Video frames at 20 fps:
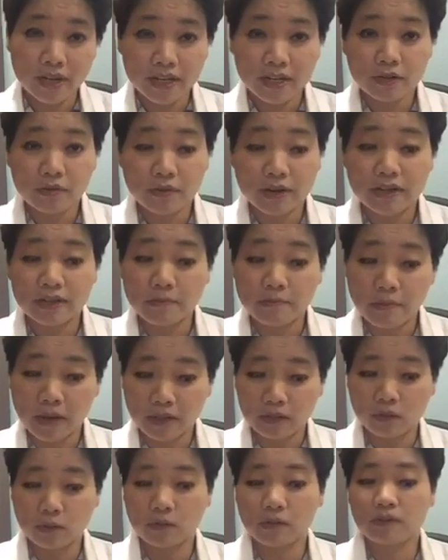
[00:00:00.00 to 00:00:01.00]
can create a better
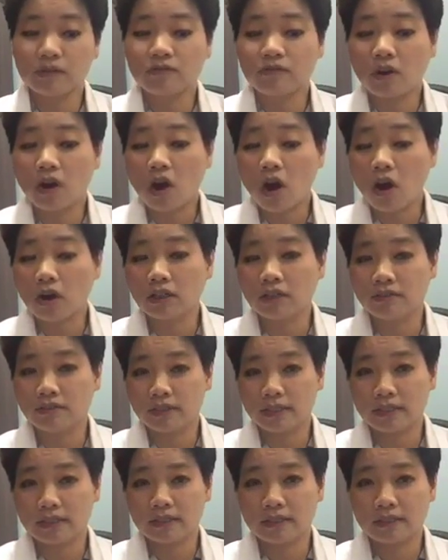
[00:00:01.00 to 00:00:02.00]
world for all of
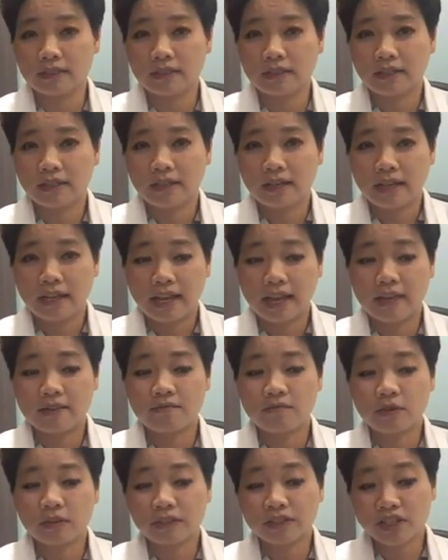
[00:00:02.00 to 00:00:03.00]
us and
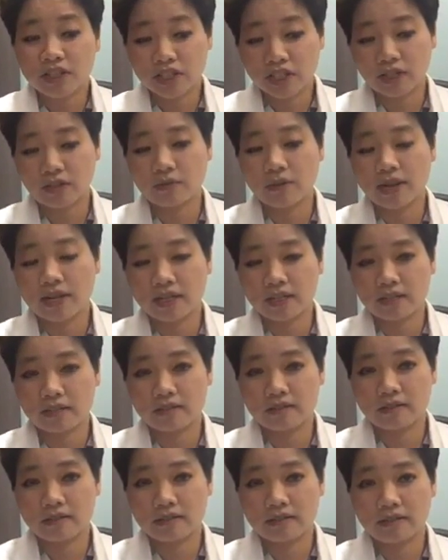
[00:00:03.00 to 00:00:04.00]
for the
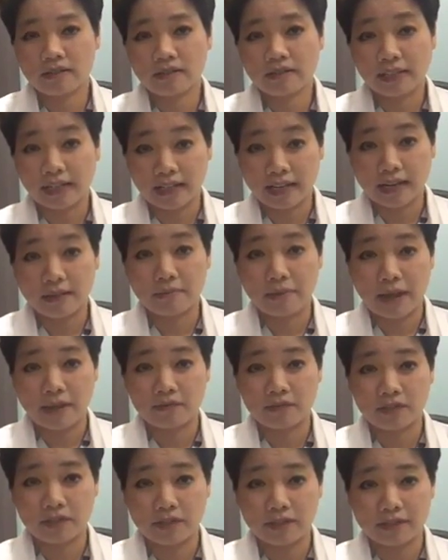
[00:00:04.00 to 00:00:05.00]
generations that come
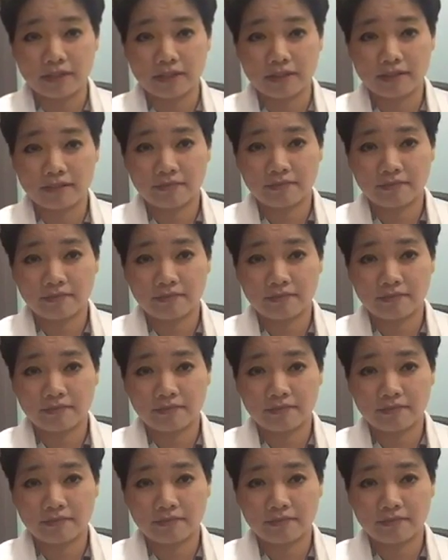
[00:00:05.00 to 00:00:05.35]
after us.